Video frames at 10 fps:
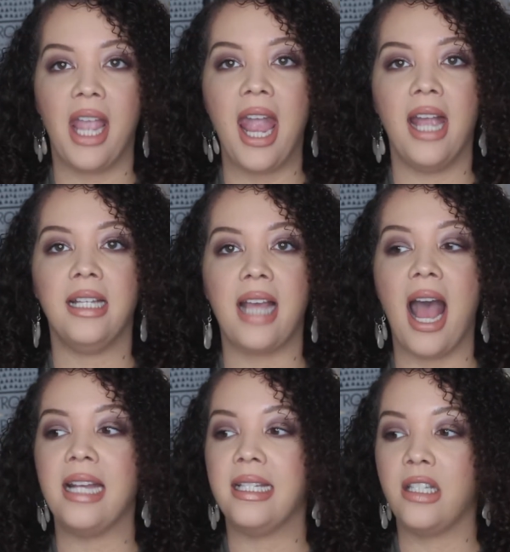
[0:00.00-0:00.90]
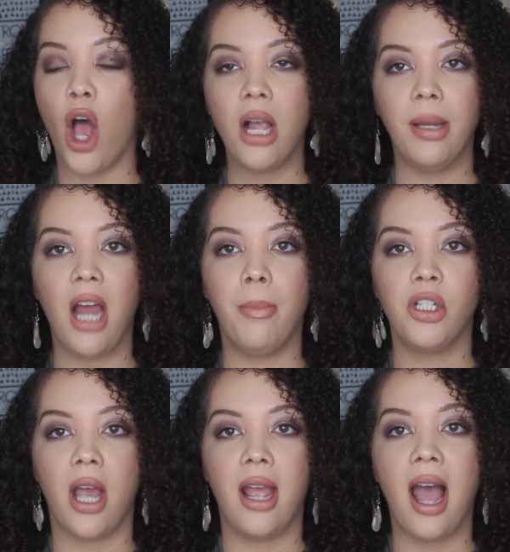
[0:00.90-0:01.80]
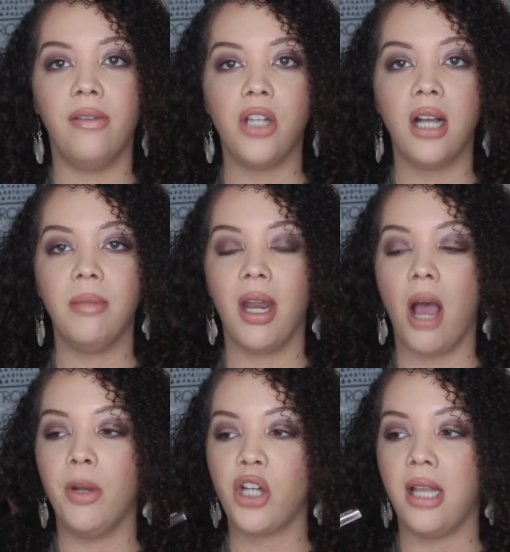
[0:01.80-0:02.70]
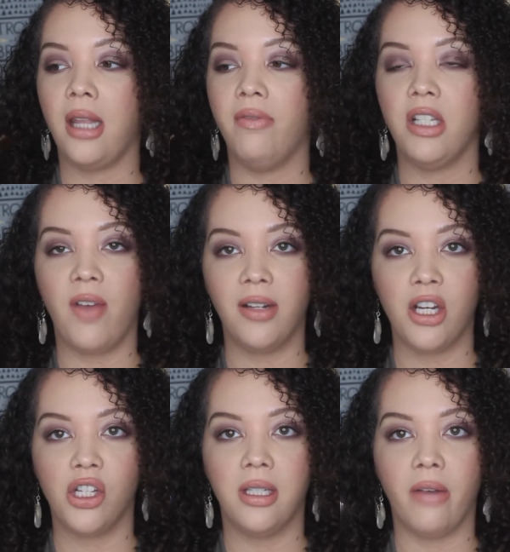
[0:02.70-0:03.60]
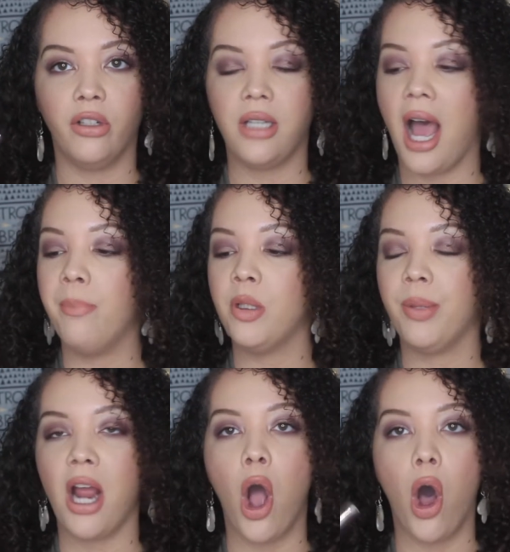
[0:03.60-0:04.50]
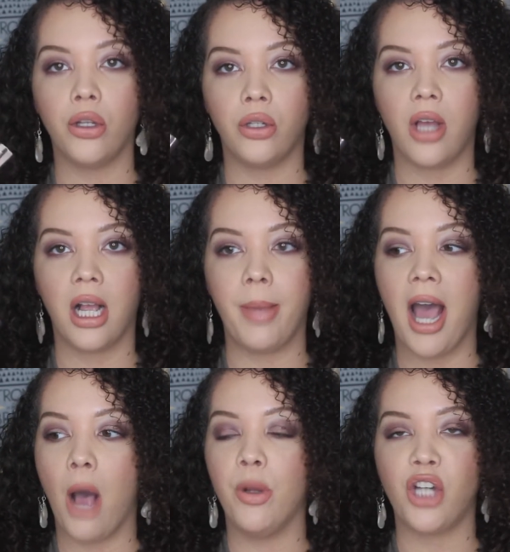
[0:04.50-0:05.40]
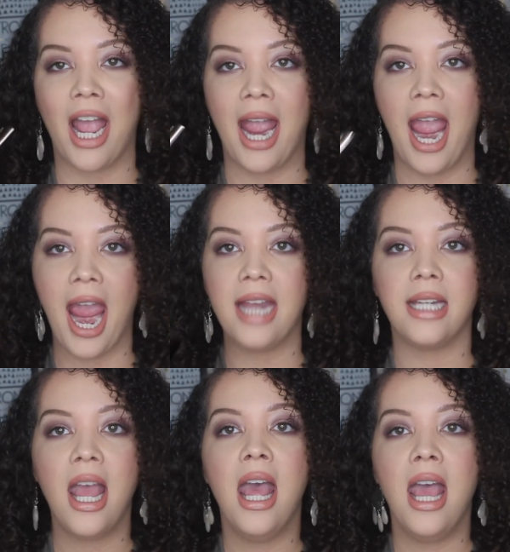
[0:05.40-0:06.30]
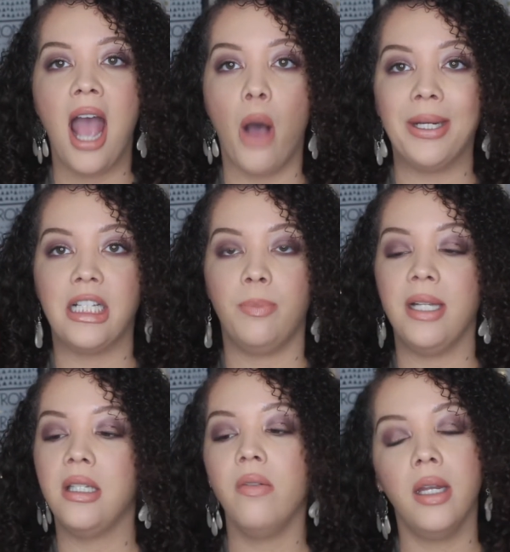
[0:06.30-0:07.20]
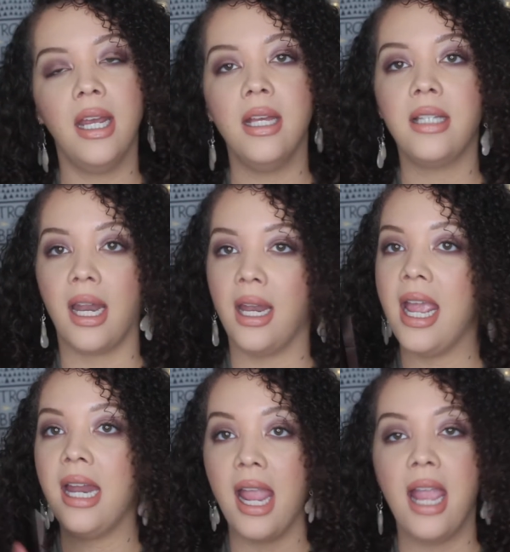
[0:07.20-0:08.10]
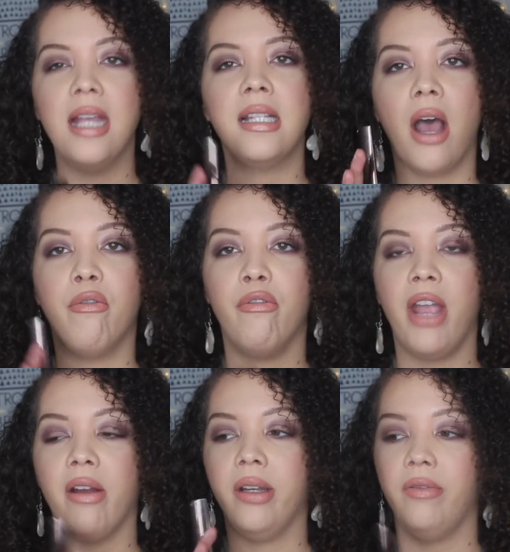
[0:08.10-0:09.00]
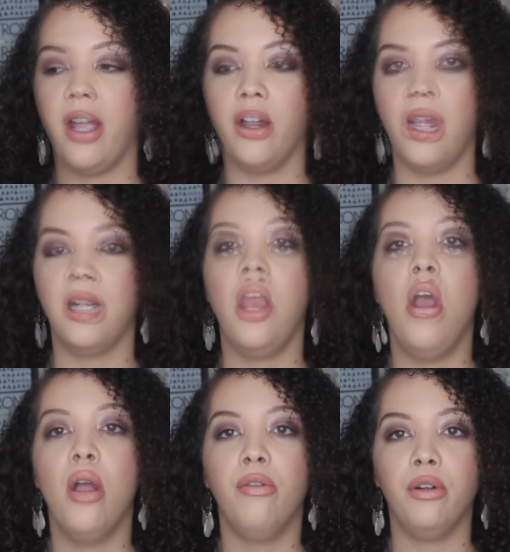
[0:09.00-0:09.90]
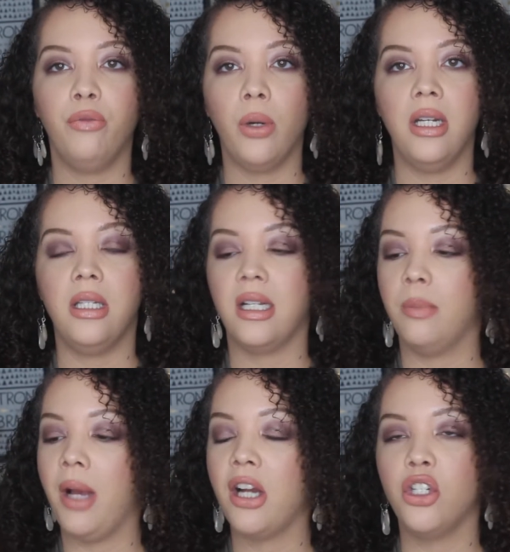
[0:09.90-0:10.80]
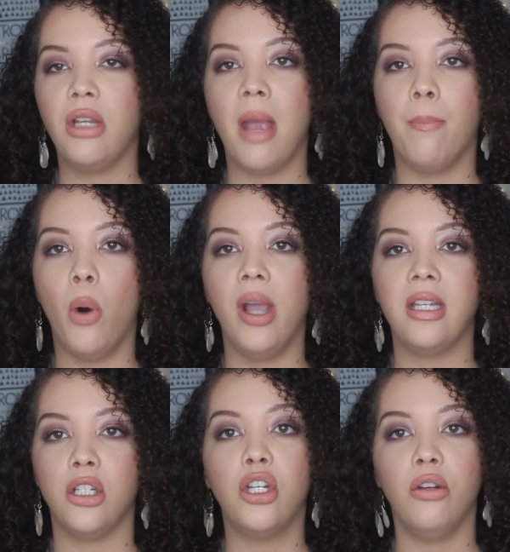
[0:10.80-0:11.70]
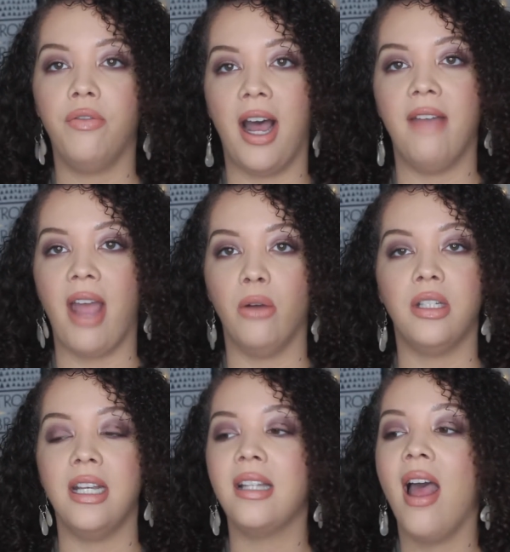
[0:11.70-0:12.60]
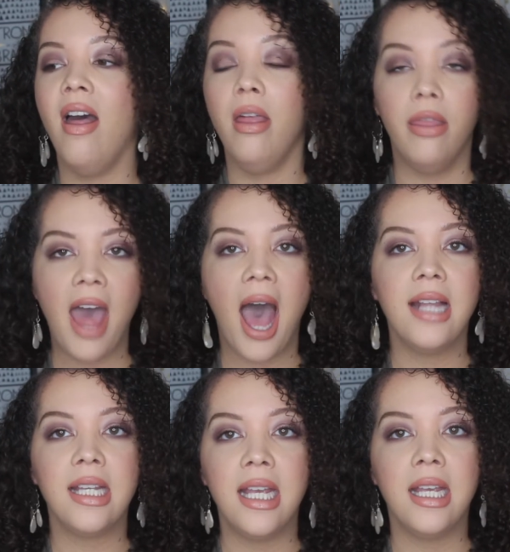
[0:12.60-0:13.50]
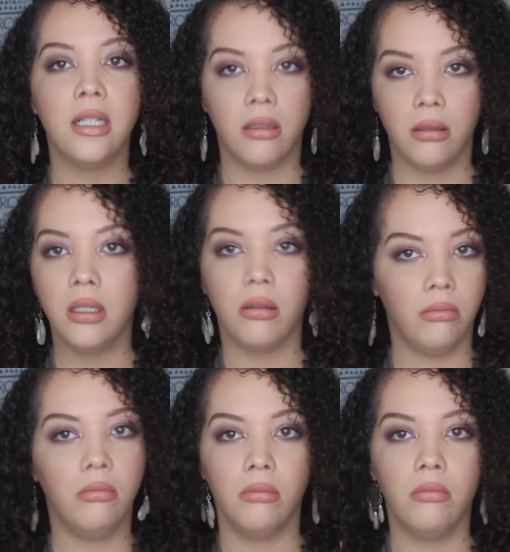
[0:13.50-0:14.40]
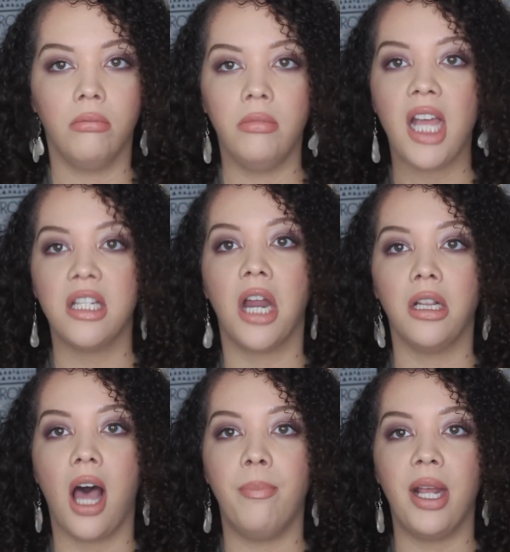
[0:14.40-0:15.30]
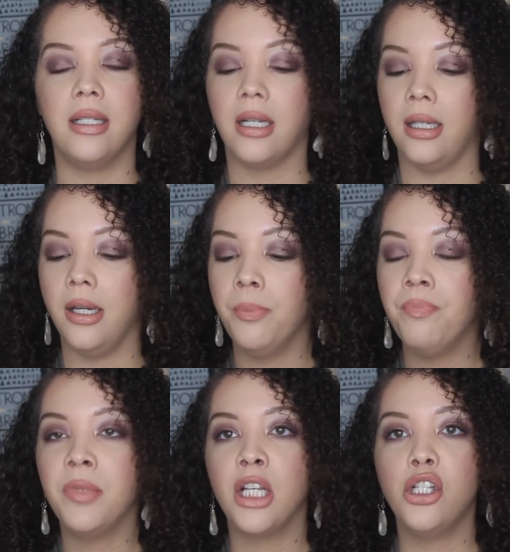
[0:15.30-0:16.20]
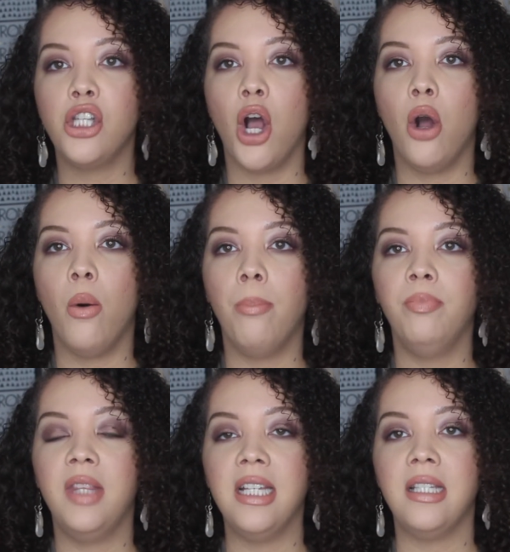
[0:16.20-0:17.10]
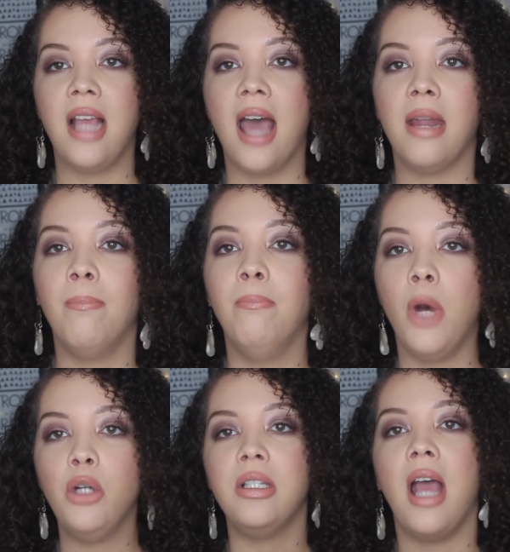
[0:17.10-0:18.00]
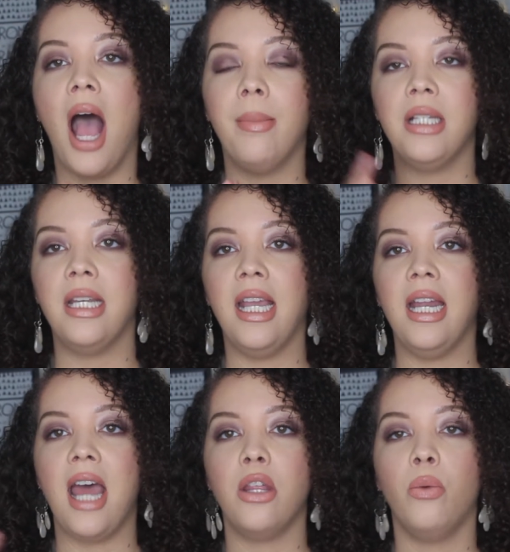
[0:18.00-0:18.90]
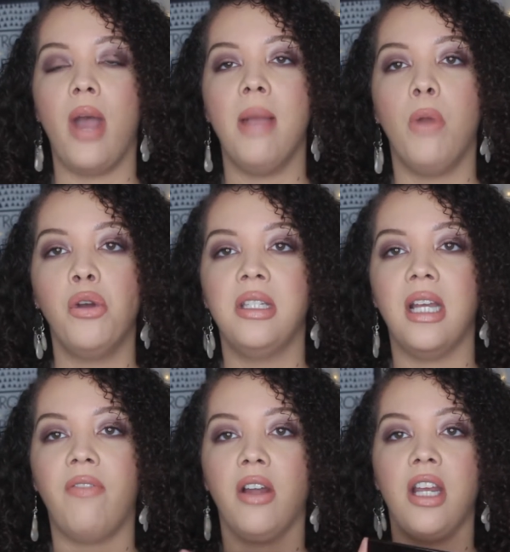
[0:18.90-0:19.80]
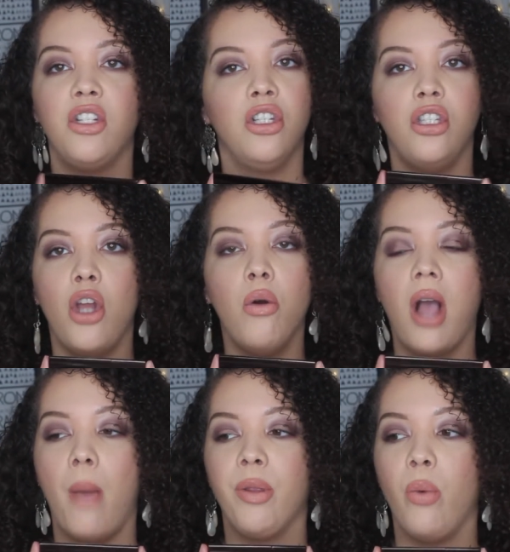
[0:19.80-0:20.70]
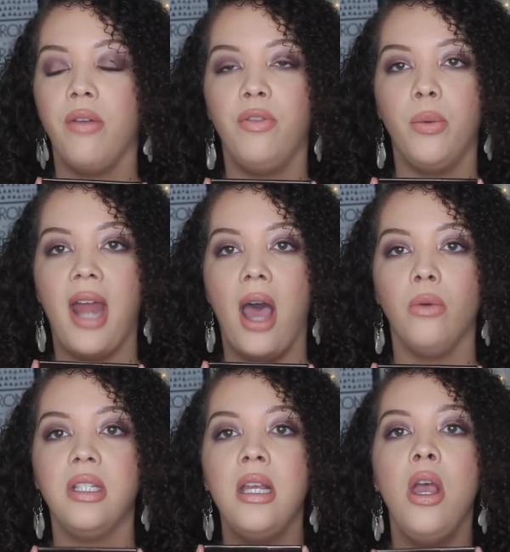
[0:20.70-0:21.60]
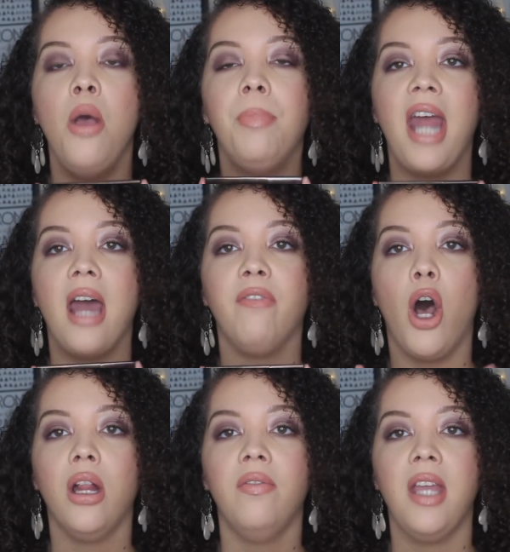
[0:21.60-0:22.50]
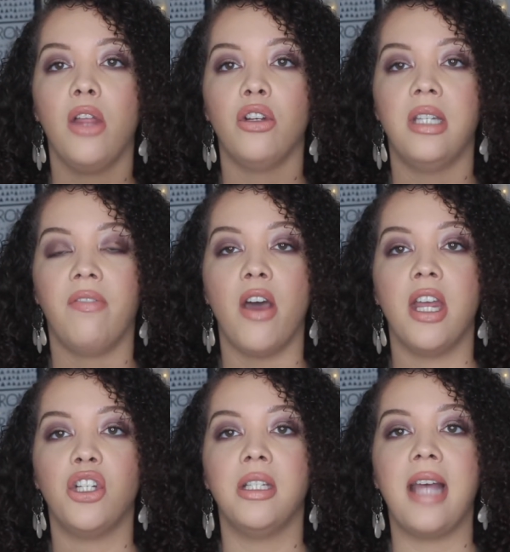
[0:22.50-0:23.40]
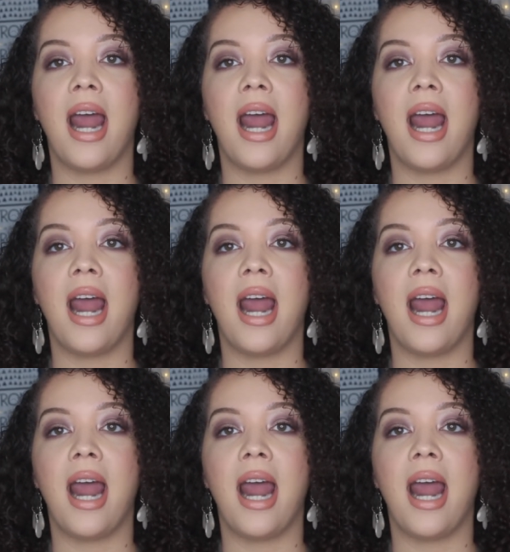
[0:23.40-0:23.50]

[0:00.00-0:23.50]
And I talk about how much I have talked about how much I love this foundation several times, but I also talk about how much I hate how expensive it is. And it is a very, very expensive. For 46 bucks, you get 0.25 ounces. That's not a lot, basically. So this, and to get it out of the way, most stick foundations don't come with 1 fluid ounce, but out of all of the other stick foundations that